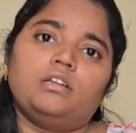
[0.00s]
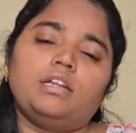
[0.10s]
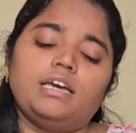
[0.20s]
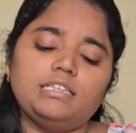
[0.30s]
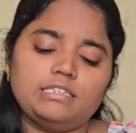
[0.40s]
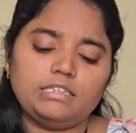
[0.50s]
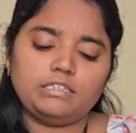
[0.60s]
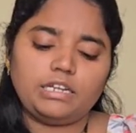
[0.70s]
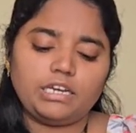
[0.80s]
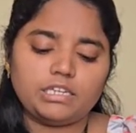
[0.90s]

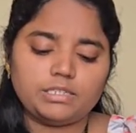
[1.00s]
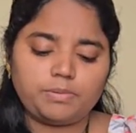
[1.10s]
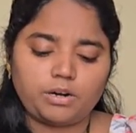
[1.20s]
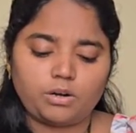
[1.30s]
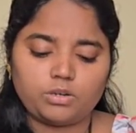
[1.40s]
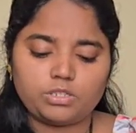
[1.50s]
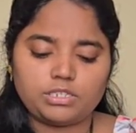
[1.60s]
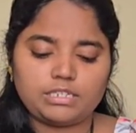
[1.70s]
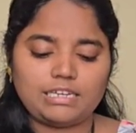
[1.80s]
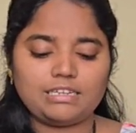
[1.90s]
nicely take a straw,
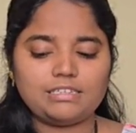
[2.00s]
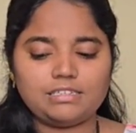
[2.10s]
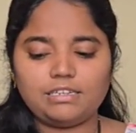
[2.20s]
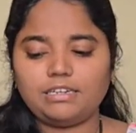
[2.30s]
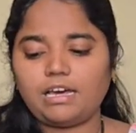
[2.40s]
take a seed,